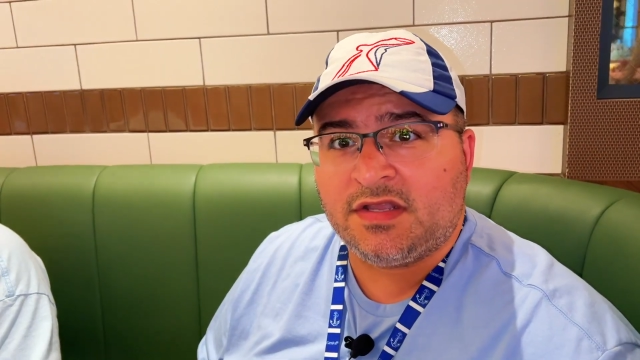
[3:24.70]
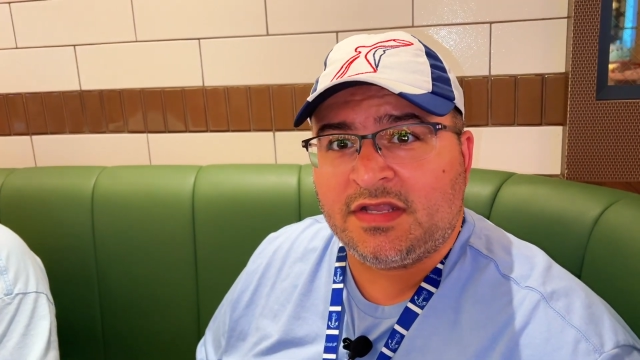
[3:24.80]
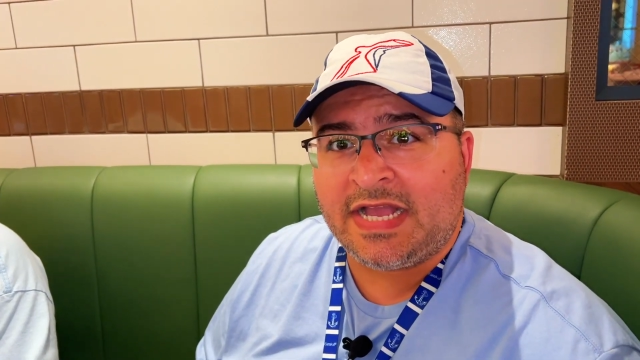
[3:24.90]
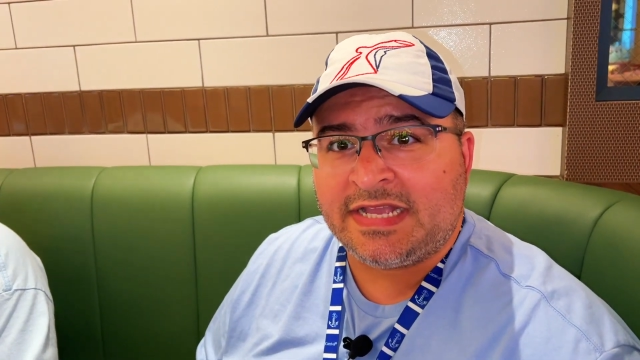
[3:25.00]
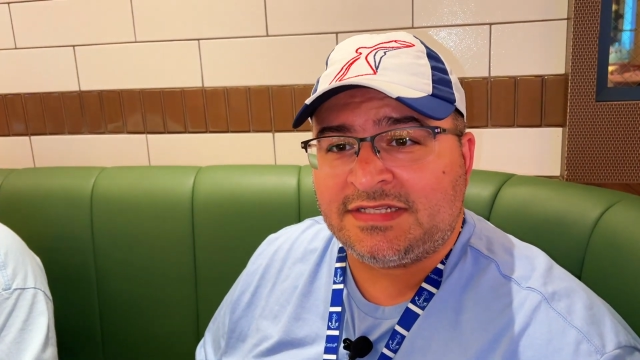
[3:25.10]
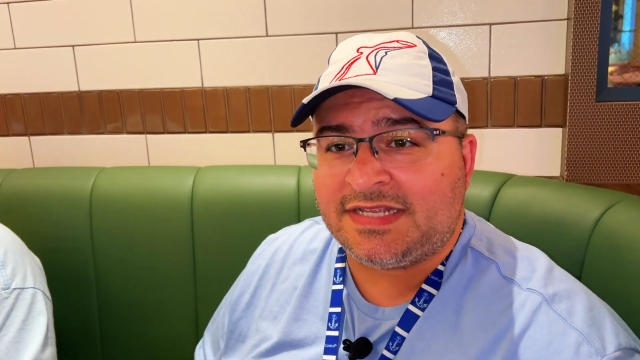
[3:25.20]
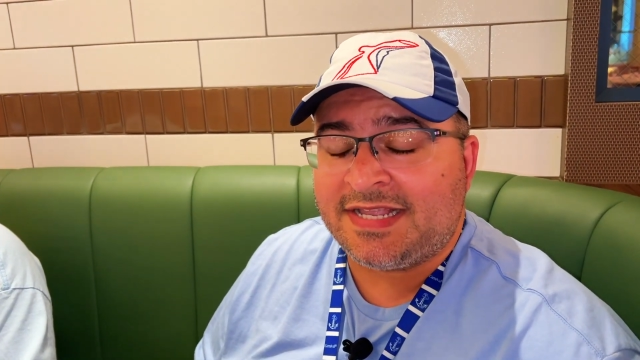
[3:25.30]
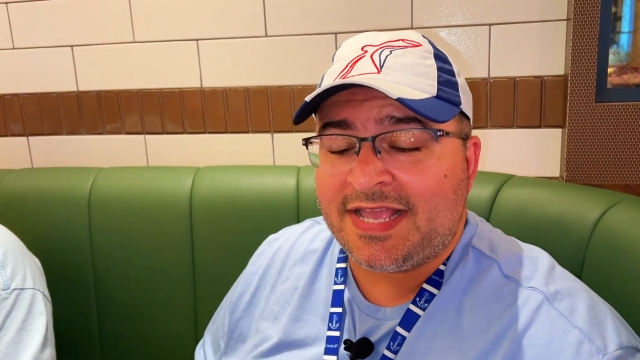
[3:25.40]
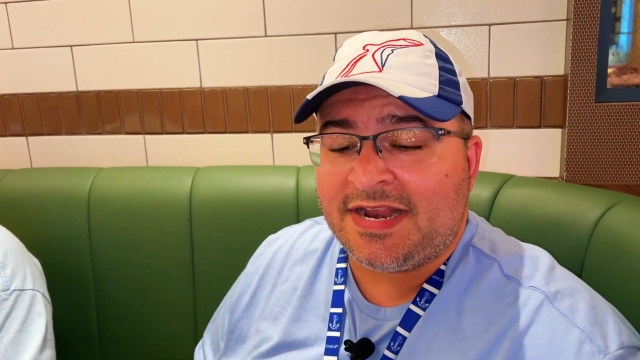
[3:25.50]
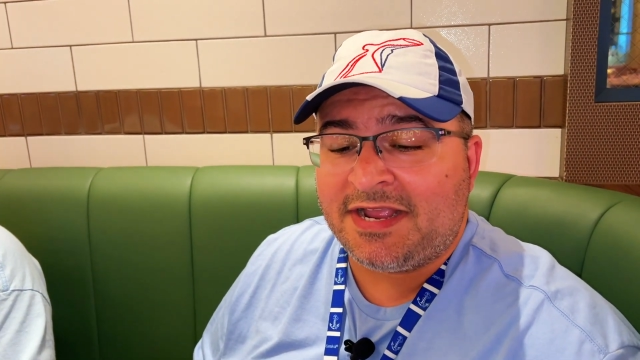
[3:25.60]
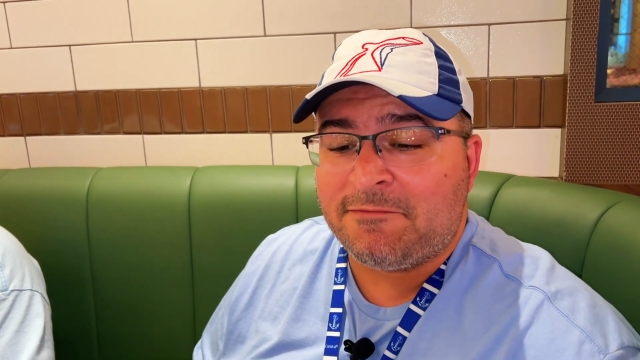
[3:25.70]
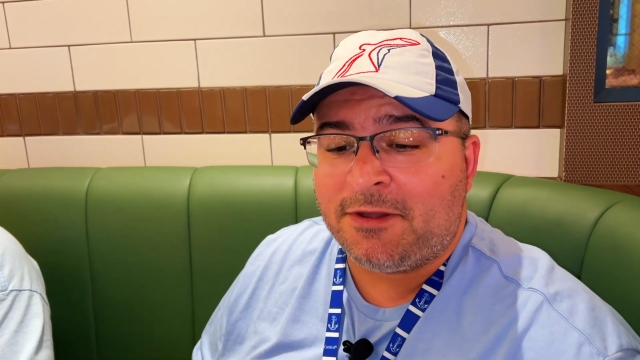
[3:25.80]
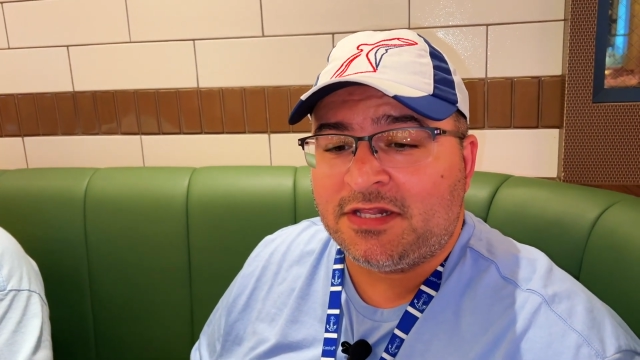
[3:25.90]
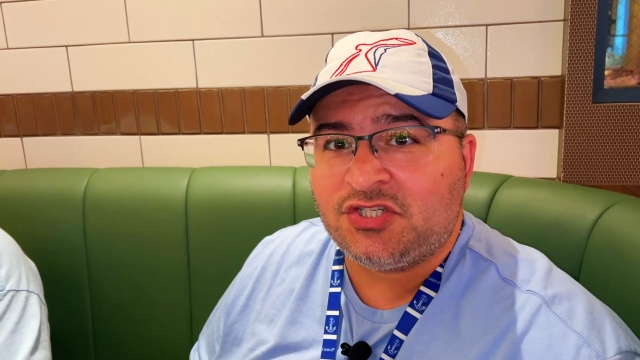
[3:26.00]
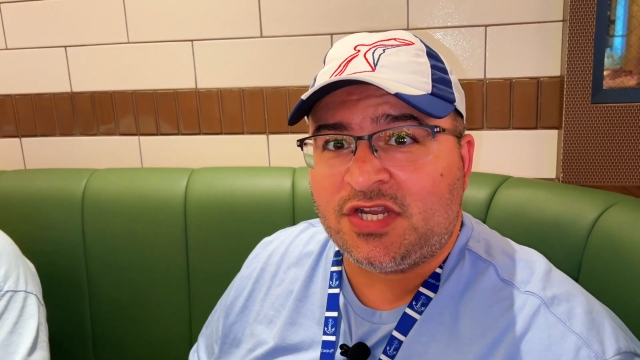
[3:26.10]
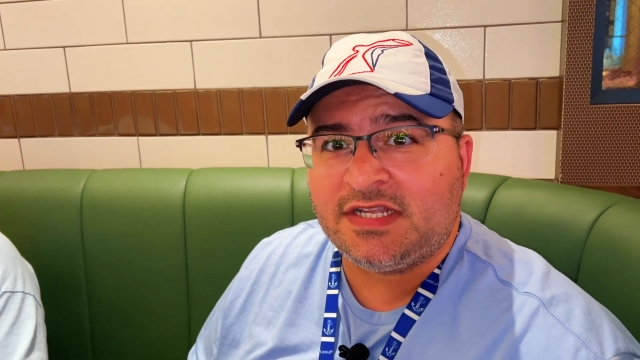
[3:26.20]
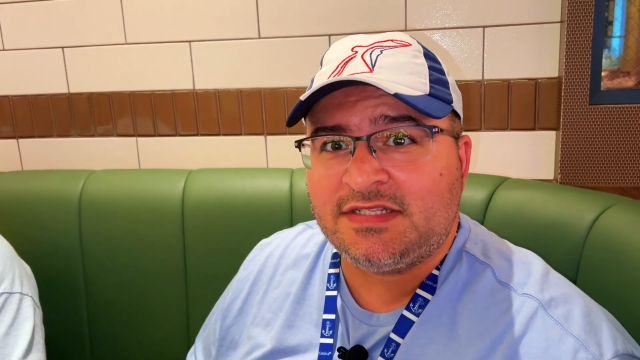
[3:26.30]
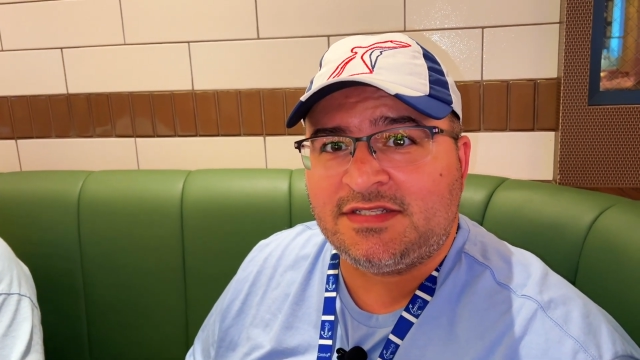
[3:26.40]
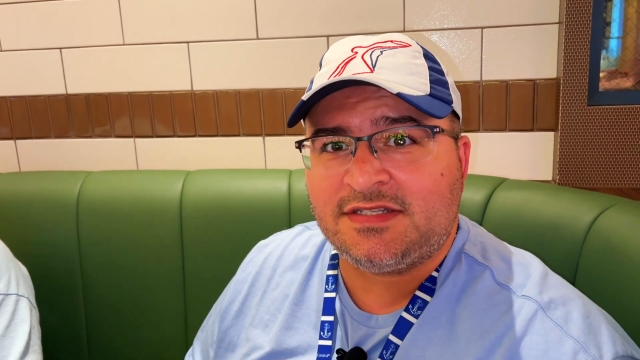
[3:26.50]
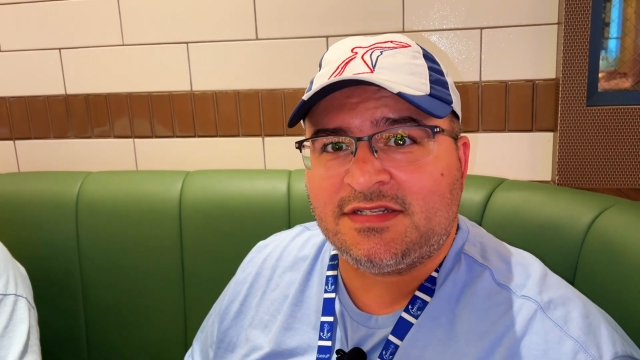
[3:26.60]
Guys, again, I
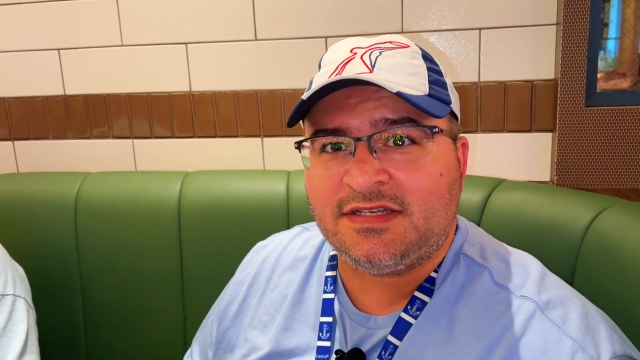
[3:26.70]
apologize.